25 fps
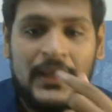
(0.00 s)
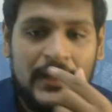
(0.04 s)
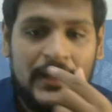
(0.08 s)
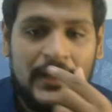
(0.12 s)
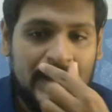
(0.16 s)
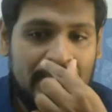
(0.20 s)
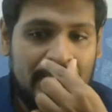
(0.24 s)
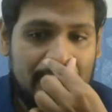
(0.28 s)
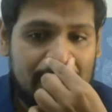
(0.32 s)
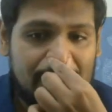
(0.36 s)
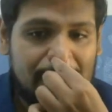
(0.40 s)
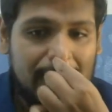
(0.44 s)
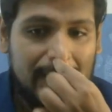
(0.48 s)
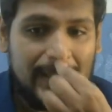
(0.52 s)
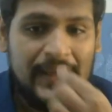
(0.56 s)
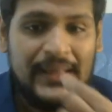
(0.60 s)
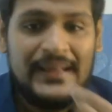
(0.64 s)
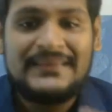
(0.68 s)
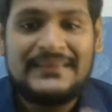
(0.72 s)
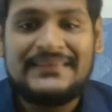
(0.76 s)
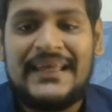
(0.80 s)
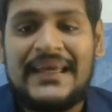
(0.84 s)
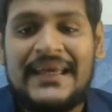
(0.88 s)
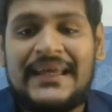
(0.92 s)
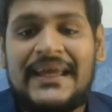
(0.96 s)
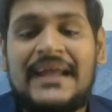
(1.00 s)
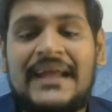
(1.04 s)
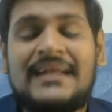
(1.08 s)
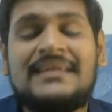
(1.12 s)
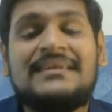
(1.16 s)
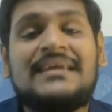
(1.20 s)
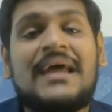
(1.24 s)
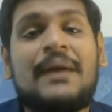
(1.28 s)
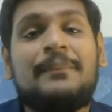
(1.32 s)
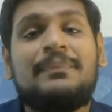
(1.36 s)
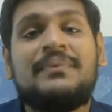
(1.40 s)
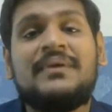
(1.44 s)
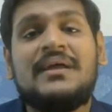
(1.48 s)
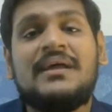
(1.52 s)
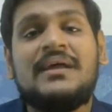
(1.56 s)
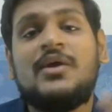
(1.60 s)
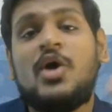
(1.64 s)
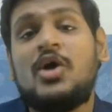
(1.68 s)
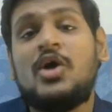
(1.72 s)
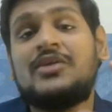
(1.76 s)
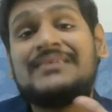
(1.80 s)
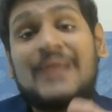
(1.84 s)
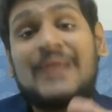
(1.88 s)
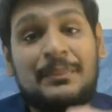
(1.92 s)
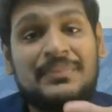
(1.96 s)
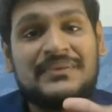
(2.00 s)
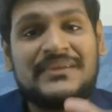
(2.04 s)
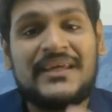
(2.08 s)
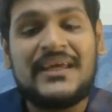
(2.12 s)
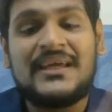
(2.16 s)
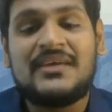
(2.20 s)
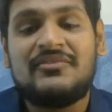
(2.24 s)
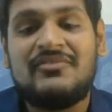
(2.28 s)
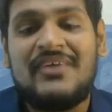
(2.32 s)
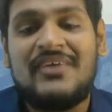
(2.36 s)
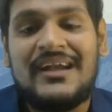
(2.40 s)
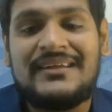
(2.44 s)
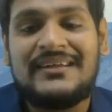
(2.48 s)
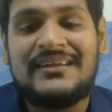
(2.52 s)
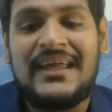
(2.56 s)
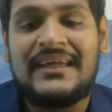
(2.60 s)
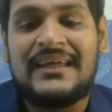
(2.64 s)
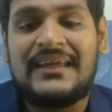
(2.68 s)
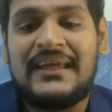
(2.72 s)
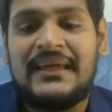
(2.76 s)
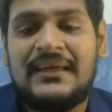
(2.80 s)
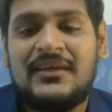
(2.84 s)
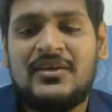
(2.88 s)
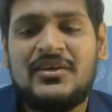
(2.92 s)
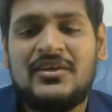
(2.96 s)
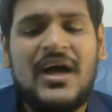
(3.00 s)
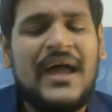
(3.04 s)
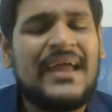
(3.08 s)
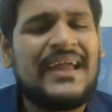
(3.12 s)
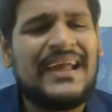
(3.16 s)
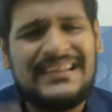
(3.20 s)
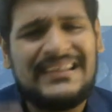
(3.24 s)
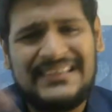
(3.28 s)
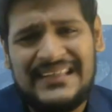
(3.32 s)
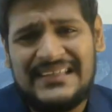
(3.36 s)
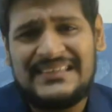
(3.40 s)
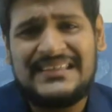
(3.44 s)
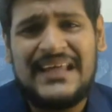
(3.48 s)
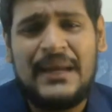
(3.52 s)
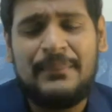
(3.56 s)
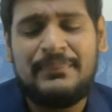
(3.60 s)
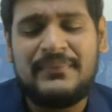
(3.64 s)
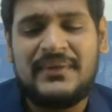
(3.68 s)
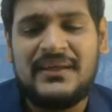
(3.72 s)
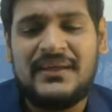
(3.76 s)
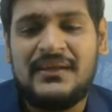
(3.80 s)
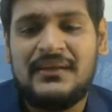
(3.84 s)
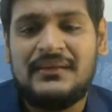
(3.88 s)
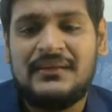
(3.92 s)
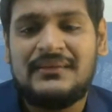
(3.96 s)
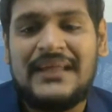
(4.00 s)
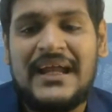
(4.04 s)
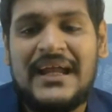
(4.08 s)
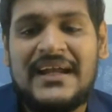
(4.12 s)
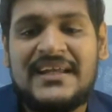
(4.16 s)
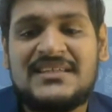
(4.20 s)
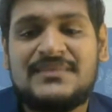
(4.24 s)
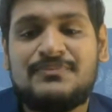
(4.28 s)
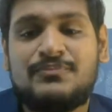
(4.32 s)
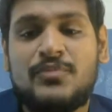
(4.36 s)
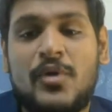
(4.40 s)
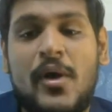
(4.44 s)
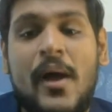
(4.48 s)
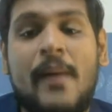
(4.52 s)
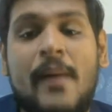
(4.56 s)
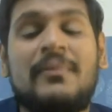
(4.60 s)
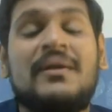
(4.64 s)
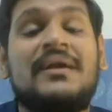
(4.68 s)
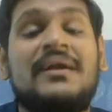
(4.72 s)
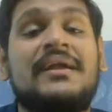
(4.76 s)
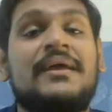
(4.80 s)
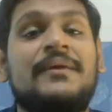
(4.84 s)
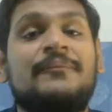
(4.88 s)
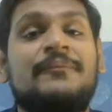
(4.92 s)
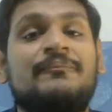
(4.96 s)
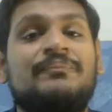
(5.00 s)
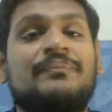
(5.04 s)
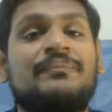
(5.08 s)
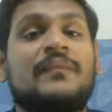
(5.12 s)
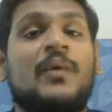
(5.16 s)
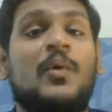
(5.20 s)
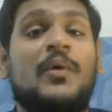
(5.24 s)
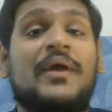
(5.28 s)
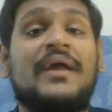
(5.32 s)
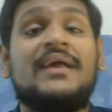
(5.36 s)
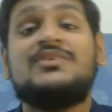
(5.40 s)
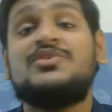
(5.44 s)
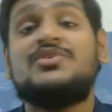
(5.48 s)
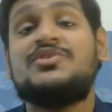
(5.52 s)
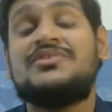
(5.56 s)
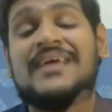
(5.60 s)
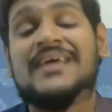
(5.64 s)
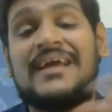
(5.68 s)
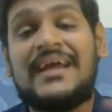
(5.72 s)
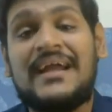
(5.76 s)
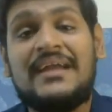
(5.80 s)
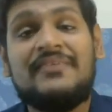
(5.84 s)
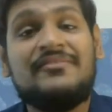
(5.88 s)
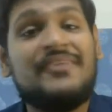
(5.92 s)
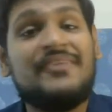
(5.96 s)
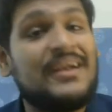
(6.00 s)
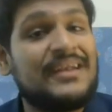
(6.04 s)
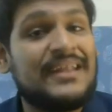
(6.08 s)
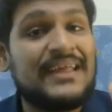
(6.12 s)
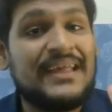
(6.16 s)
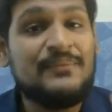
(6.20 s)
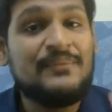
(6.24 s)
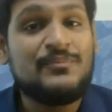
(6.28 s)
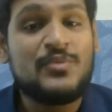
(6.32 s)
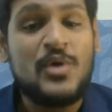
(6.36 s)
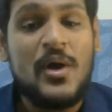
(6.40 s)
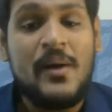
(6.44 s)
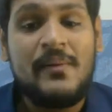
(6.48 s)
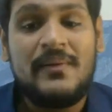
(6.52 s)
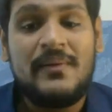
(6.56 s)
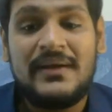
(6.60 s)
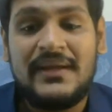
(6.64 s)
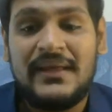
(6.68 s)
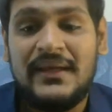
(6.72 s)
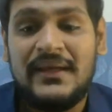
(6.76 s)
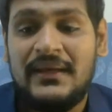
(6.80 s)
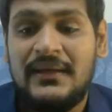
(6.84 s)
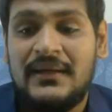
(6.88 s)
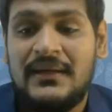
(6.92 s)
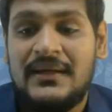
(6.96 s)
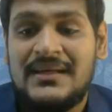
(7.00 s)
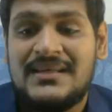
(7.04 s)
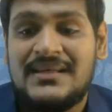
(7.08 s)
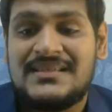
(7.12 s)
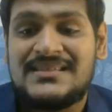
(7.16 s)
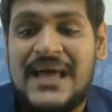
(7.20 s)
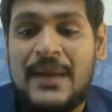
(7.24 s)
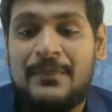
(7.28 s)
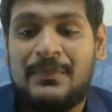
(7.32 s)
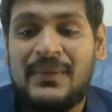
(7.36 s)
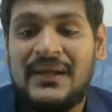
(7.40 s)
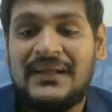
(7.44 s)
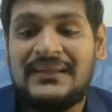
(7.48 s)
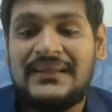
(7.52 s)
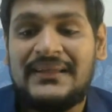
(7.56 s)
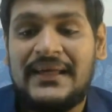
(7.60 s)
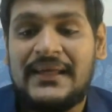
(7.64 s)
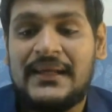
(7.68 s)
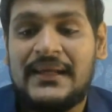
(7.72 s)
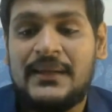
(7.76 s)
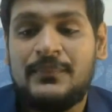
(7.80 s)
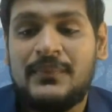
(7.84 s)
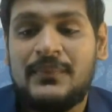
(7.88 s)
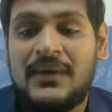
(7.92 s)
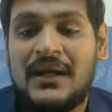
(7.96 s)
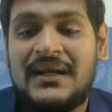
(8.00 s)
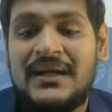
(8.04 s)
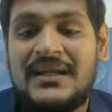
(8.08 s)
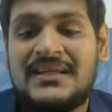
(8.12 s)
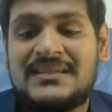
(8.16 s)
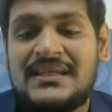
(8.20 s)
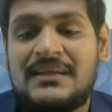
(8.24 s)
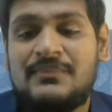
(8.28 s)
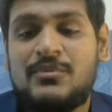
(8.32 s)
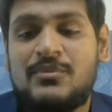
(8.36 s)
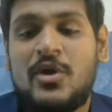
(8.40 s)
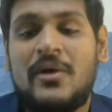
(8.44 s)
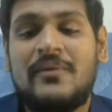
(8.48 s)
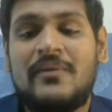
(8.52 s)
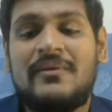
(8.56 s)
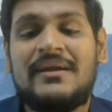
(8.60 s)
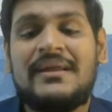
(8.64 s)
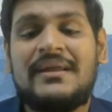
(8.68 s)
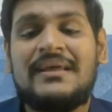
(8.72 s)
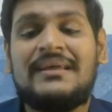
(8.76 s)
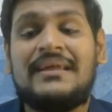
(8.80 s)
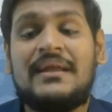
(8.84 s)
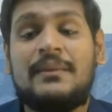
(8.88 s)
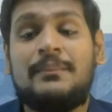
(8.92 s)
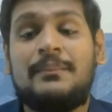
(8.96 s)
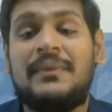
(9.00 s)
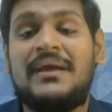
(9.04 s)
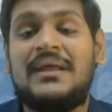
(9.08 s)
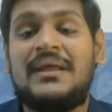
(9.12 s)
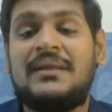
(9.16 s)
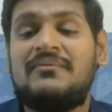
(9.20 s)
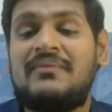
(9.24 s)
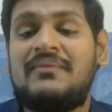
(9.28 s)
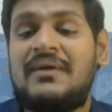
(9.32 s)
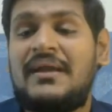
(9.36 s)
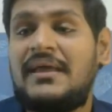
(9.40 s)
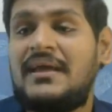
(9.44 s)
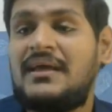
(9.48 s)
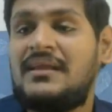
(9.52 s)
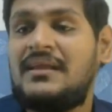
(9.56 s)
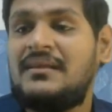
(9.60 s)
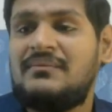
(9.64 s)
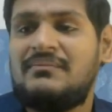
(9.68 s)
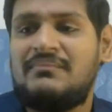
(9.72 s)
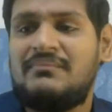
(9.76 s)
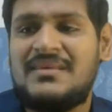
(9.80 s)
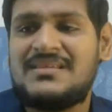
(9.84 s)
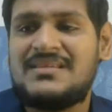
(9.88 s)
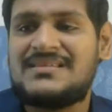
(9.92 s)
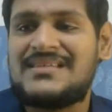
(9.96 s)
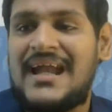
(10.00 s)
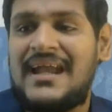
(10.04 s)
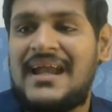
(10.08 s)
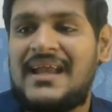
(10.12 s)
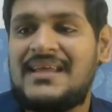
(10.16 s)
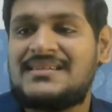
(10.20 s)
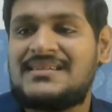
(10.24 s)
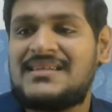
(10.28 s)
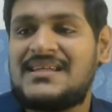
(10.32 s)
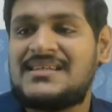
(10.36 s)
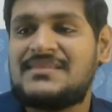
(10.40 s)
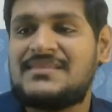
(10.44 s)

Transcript: Correct? Second chapter or subject we are taking, I can say chapter, that is probability. Okay, so second we are taking probability, sampling theorem, conditional probability, then mean median, mean statistics